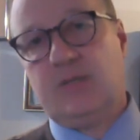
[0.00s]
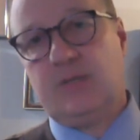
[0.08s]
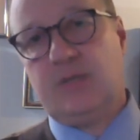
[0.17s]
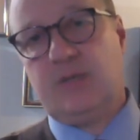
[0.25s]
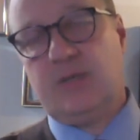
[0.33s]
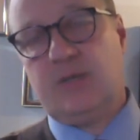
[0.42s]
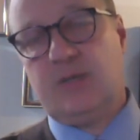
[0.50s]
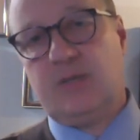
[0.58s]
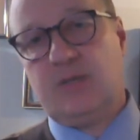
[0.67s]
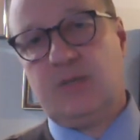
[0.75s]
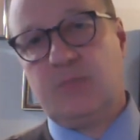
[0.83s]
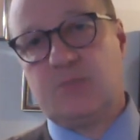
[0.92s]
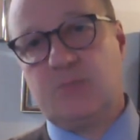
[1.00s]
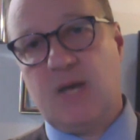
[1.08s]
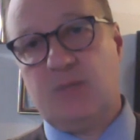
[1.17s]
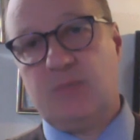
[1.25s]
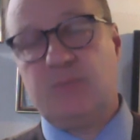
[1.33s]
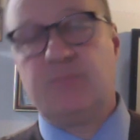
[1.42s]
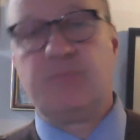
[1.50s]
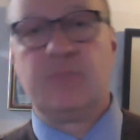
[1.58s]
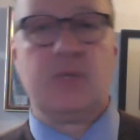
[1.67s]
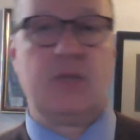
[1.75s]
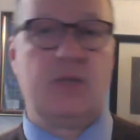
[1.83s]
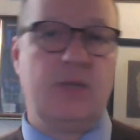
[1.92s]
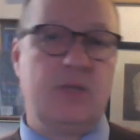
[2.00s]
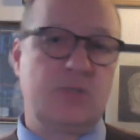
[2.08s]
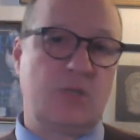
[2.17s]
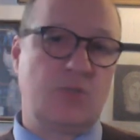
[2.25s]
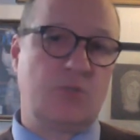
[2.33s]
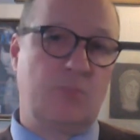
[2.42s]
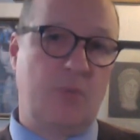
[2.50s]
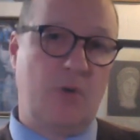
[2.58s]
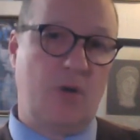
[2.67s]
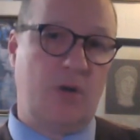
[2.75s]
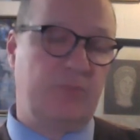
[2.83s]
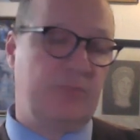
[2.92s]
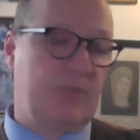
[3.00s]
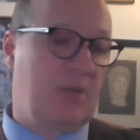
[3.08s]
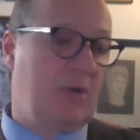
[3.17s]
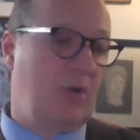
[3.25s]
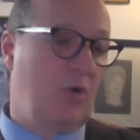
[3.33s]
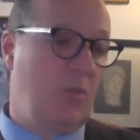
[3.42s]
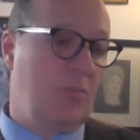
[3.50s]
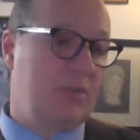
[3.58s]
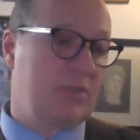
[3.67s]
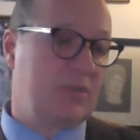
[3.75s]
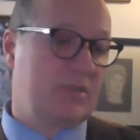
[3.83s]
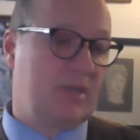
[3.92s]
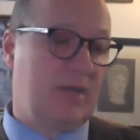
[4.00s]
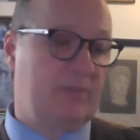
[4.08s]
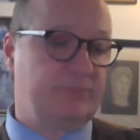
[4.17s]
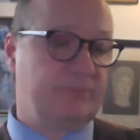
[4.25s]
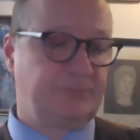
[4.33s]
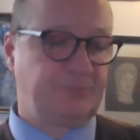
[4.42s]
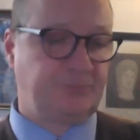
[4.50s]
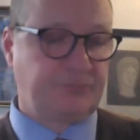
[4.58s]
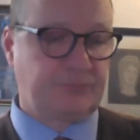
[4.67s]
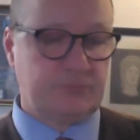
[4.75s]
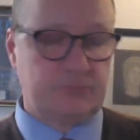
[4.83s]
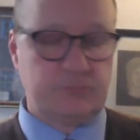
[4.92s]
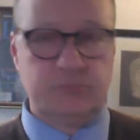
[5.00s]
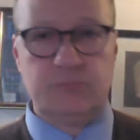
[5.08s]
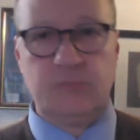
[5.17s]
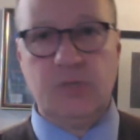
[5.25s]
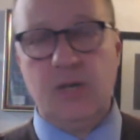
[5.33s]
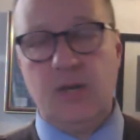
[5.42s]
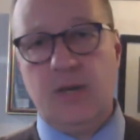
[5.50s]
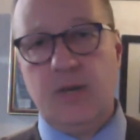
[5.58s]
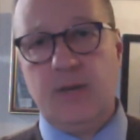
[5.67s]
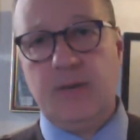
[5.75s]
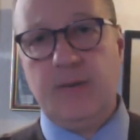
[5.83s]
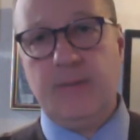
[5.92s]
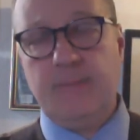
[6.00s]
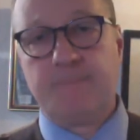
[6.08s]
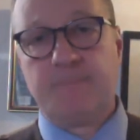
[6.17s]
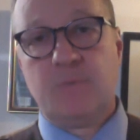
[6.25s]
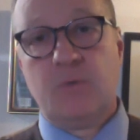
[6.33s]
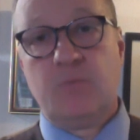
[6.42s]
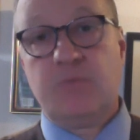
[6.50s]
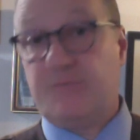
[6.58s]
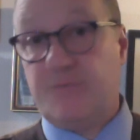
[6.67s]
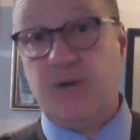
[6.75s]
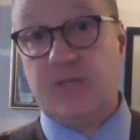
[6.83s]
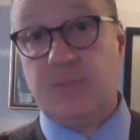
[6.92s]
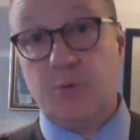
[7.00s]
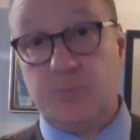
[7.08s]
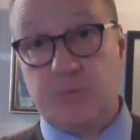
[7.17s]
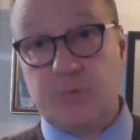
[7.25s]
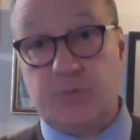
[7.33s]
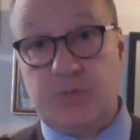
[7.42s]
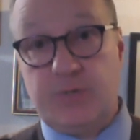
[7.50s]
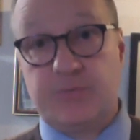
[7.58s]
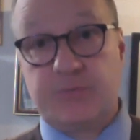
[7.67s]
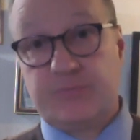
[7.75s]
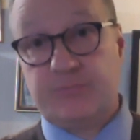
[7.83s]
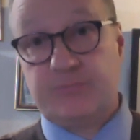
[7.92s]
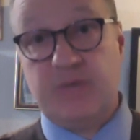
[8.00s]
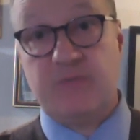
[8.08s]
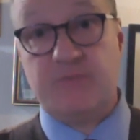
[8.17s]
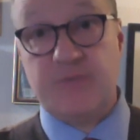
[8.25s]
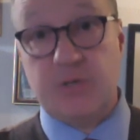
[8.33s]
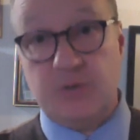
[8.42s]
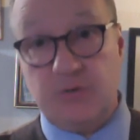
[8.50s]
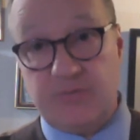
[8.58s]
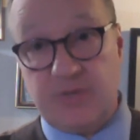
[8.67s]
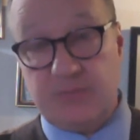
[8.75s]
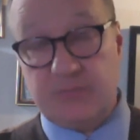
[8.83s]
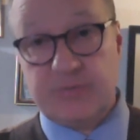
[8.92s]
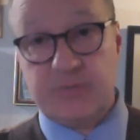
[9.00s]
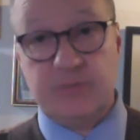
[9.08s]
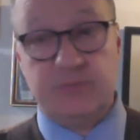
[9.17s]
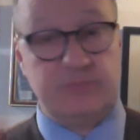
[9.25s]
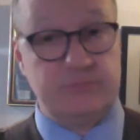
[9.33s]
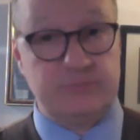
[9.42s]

the uh, Columbus Monument in Central Park. Now, my hope is is that um, they find the perpetrators. We have a video of them, so